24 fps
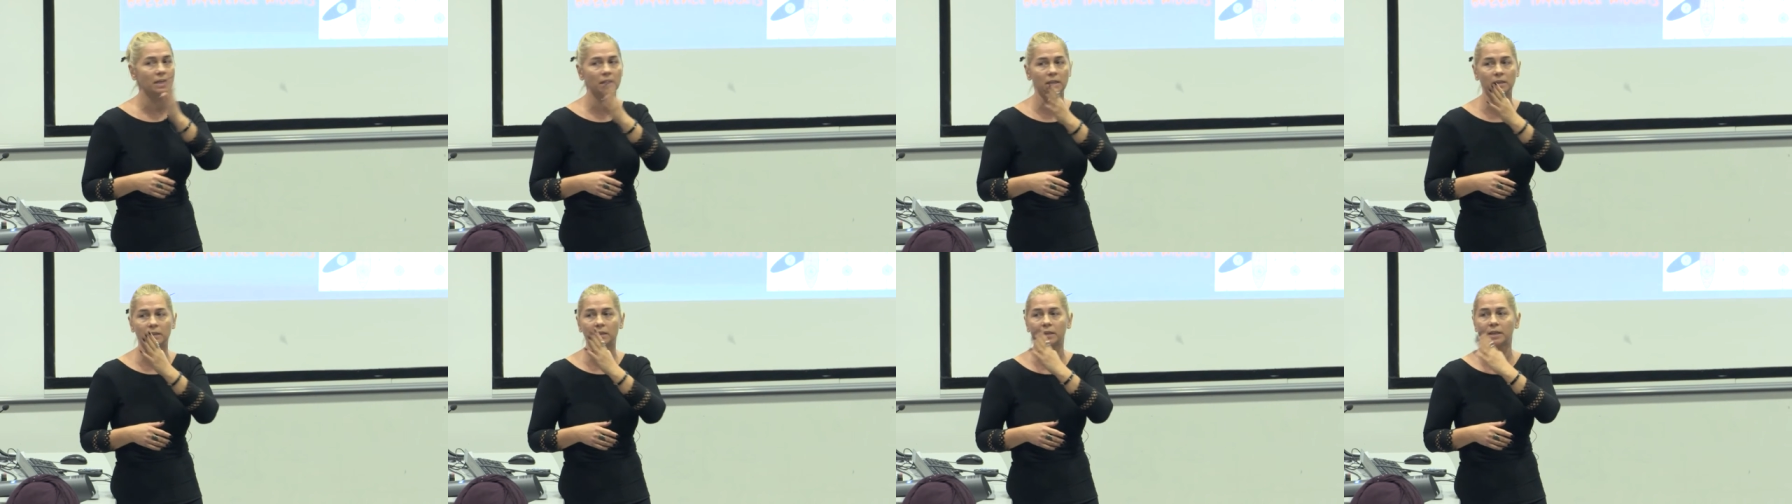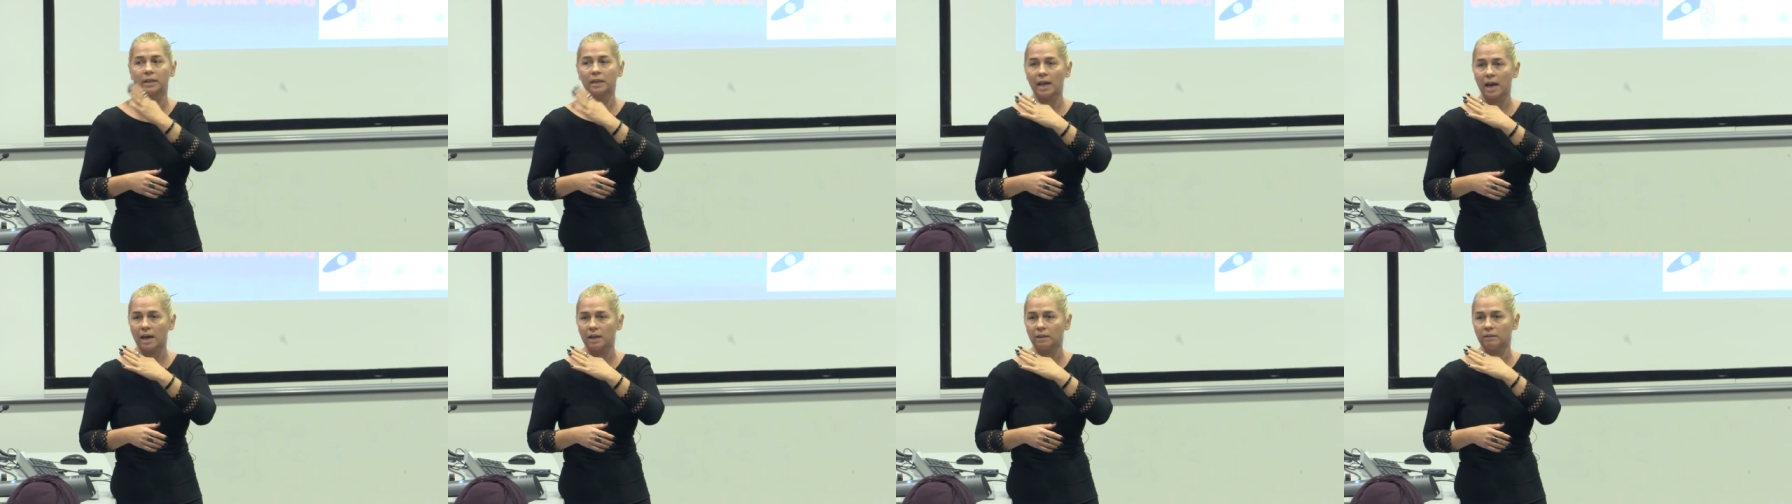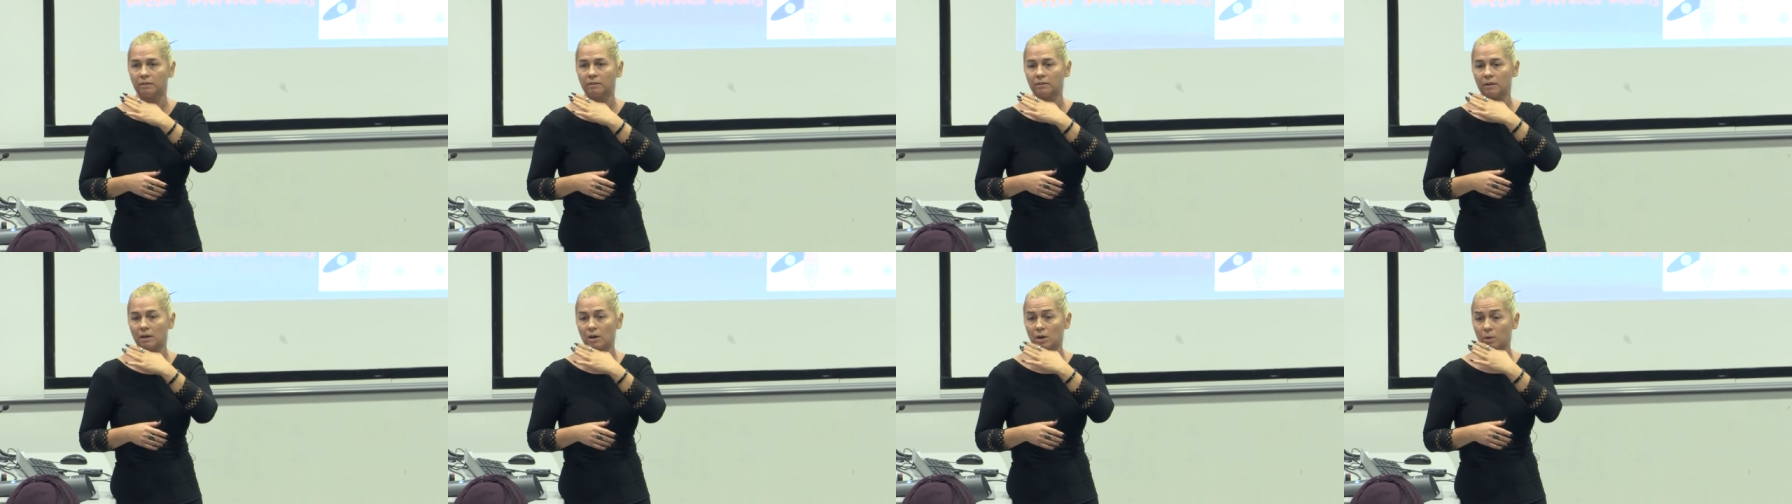in the
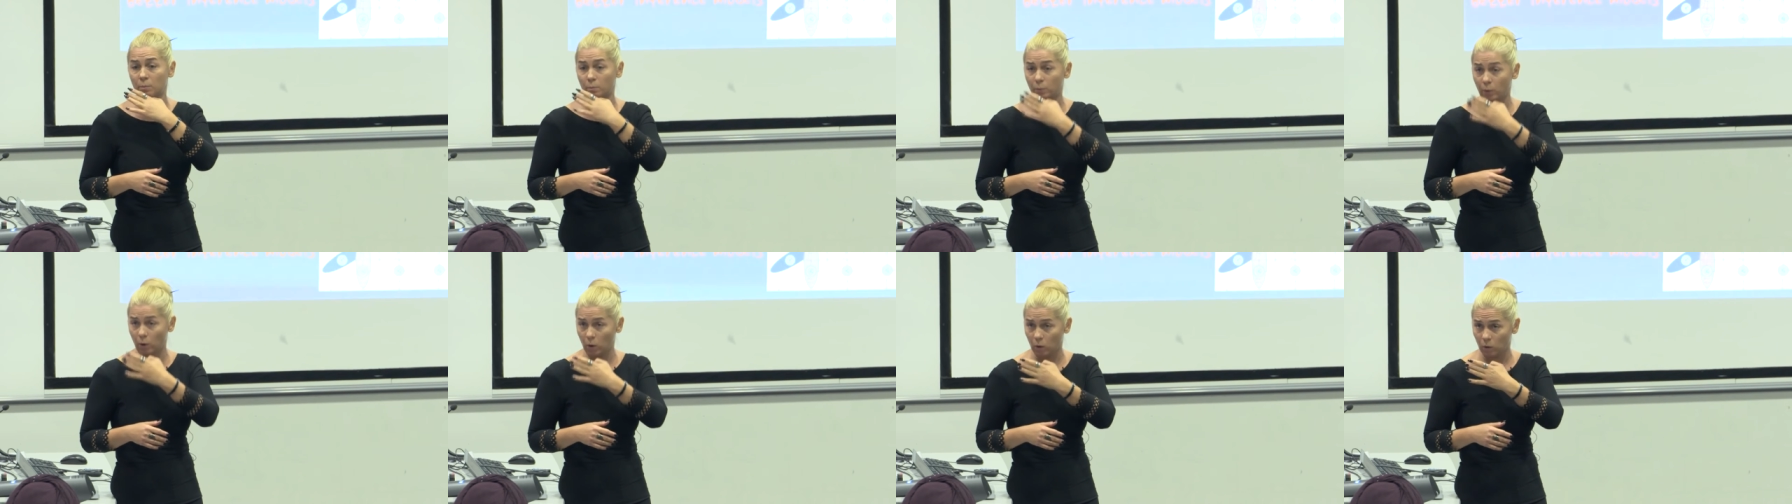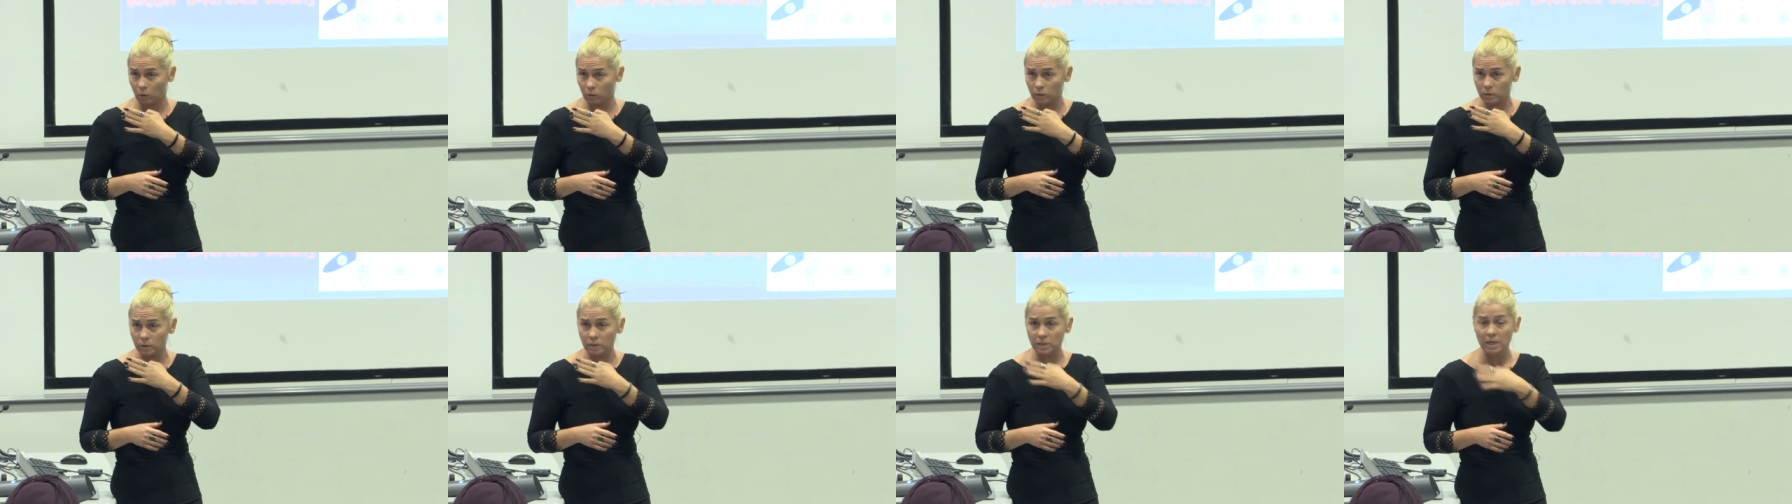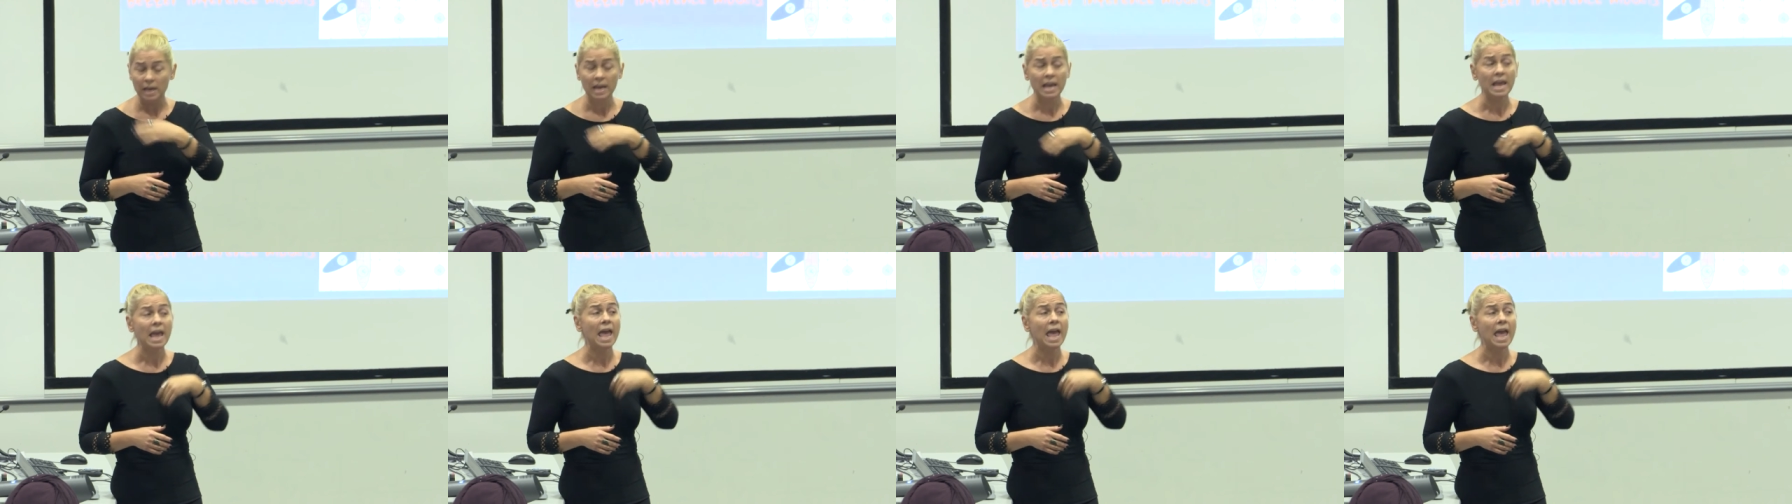head pose,